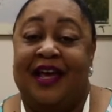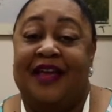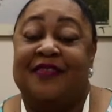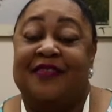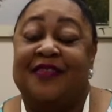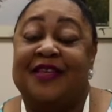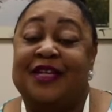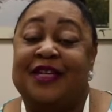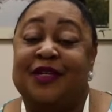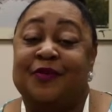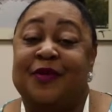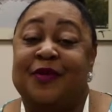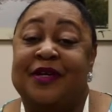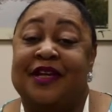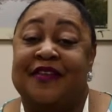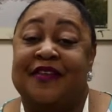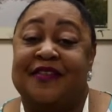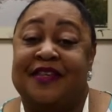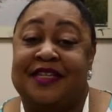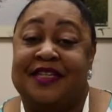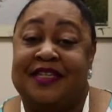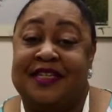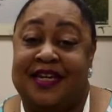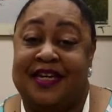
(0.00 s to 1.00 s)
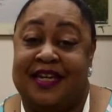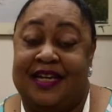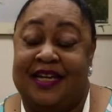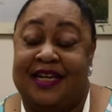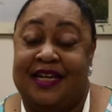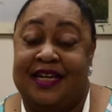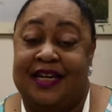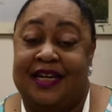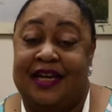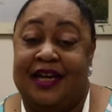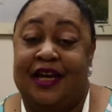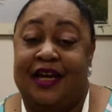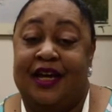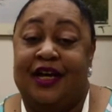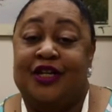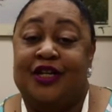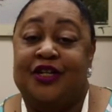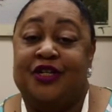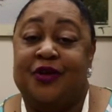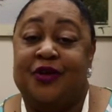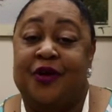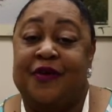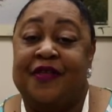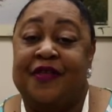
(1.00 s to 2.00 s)
This Week in the City,
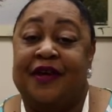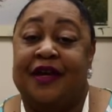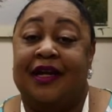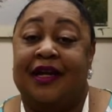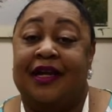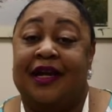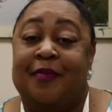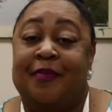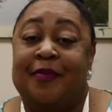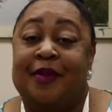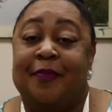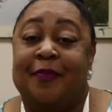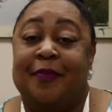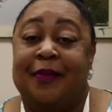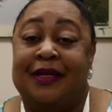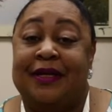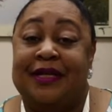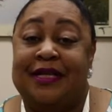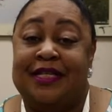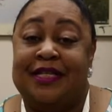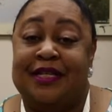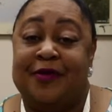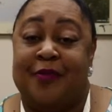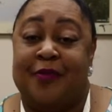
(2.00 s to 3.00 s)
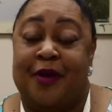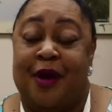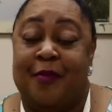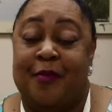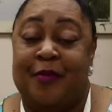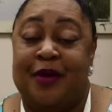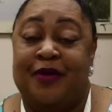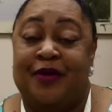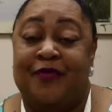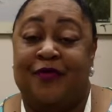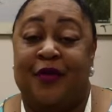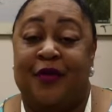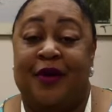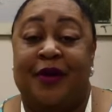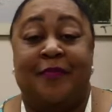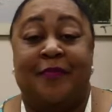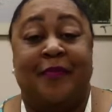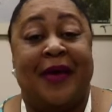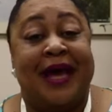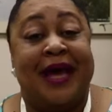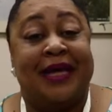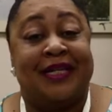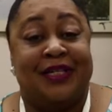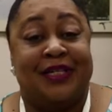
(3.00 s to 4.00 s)
join the Columbia Police Department for a
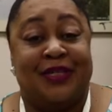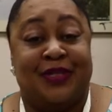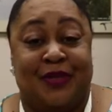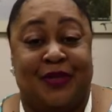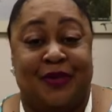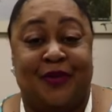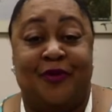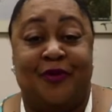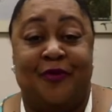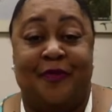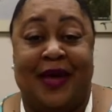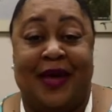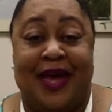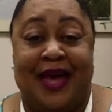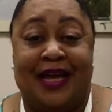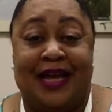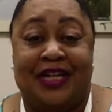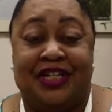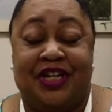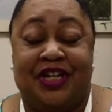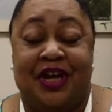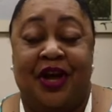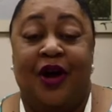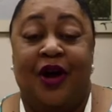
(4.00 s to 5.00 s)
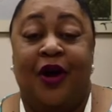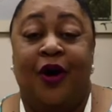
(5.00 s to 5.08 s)
back-to-school bash